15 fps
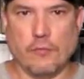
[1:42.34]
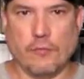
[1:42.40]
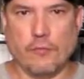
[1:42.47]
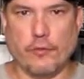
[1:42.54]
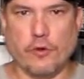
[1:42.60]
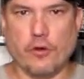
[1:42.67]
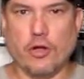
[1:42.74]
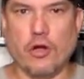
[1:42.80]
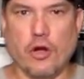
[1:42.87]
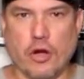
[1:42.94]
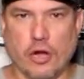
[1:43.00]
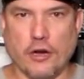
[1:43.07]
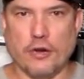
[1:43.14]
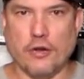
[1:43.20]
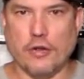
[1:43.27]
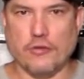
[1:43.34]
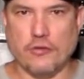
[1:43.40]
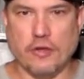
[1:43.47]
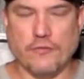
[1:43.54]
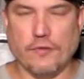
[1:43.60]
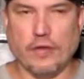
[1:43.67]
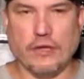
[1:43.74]
when we were gone and
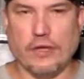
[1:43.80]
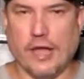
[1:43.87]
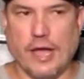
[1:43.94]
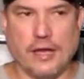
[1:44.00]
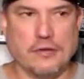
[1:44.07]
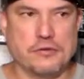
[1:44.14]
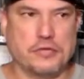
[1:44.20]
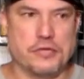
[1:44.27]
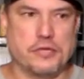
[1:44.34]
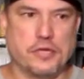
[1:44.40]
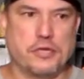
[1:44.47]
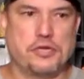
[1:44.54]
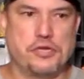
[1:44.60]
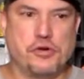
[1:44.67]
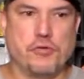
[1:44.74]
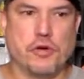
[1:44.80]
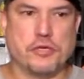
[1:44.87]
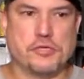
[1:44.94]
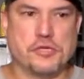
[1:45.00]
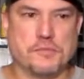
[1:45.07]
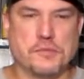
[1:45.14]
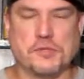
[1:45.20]
stuff like that. And she did chew
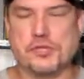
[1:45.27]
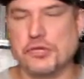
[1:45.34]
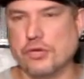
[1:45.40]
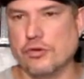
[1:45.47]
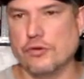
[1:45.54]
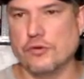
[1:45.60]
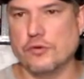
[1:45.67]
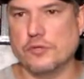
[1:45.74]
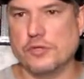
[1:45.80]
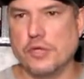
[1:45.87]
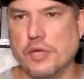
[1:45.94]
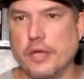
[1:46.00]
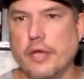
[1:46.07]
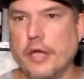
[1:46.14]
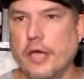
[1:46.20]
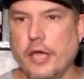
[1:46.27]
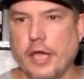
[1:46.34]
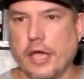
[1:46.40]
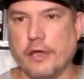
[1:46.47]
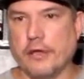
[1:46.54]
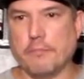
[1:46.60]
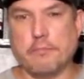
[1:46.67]
on some shoes,
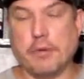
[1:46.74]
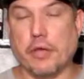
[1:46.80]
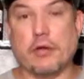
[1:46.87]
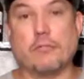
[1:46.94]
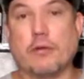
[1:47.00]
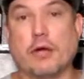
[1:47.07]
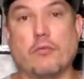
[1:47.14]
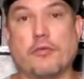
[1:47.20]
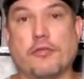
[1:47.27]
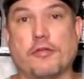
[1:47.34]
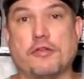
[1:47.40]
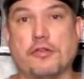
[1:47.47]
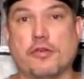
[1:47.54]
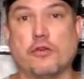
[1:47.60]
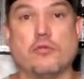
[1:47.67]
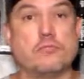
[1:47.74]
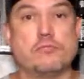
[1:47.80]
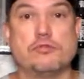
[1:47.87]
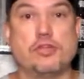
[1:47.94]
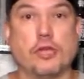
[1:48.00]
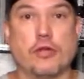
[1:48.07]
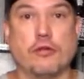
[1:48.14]
and he beat her butt with the shoe.
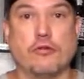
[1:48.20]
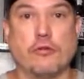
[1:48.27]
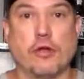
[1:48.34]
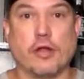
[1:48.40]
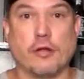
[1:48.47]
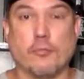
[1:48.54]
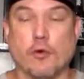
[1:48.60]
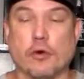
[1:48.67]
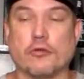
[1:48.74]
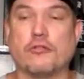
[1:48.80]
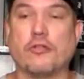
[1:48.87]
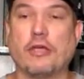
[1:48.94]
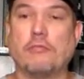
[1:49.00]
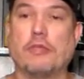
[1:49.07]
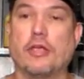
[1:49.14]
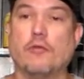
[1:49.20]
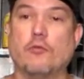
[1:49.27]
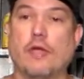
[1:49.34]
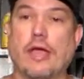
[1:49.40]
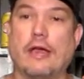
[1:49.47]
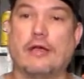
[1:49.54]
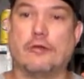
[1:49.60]
She ain't gonna do it anymore. Same thing.
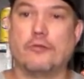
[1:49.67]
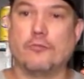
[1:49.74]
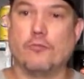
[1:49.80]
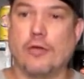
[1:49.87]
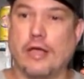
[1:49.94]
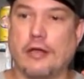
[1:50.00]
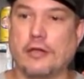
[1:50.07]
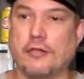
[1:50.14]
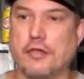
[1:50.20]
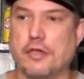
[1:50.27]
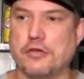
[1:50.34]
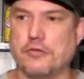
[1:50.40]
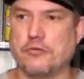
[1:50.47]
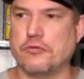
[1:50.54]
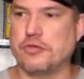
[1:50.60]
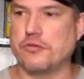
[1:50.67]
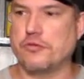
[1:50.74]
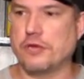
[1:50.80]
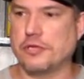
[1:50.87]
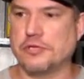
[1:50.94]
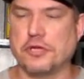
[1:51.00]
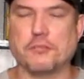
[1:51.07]
We had a thing. She was
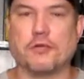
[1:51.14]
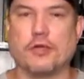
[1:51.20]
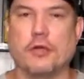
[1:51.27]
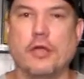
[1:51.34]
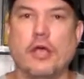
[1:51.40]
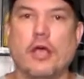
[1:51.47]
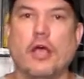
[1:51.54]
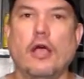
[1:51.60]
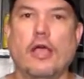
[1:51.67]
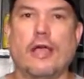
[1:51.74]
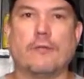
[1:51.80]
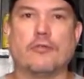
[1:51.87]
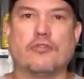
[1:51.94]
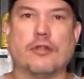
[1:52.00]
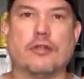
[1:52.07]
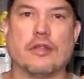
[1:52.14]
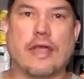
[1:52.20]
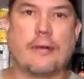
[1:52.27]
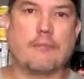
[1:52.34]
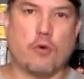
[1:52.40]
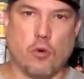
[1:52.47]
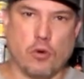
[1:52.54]
chewing on something. It was the
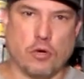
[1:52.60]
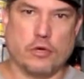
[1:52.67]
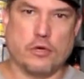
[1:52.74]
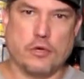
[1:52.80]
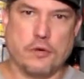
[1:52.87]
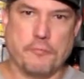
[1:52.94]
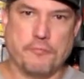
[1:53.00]
lamp cord,